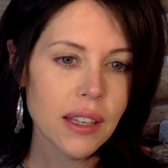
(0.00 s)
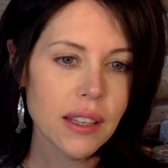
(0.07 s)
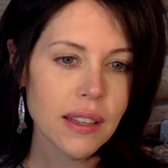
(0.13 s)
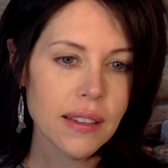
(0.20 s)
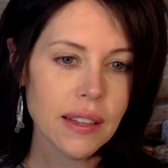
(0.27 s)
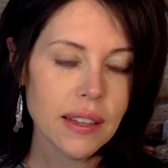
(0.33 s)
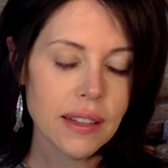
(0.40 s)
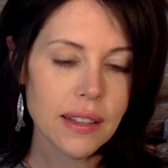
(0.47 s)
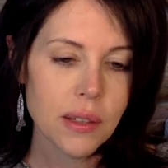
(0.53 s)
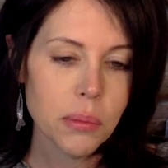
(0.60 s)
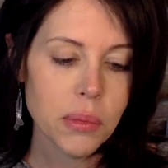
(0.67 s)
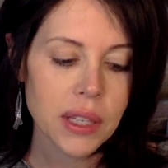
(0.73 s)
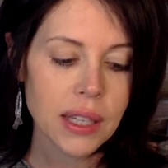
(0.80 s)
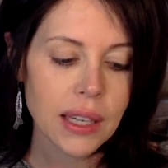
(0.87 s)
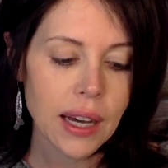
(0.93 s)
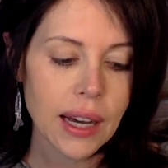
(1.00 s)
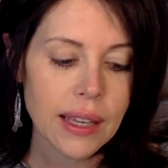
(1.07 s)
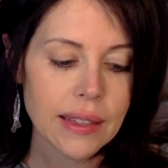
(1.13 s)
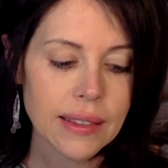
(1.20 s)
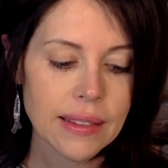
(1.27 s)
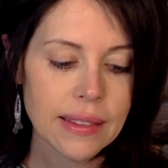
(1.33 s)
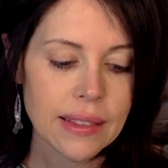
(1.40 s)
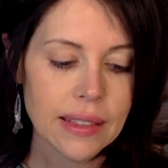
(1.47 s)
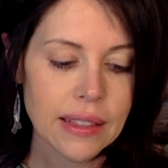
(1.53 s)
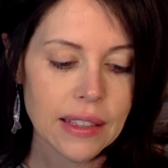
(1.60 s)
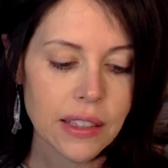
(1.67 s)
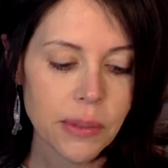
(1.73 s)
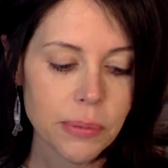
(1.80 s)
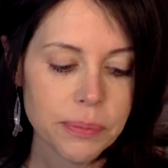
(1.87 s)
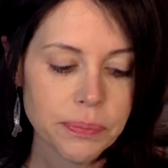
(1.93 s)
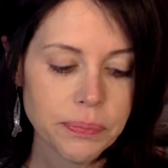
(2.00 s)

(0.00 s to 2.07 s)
is into me, I see.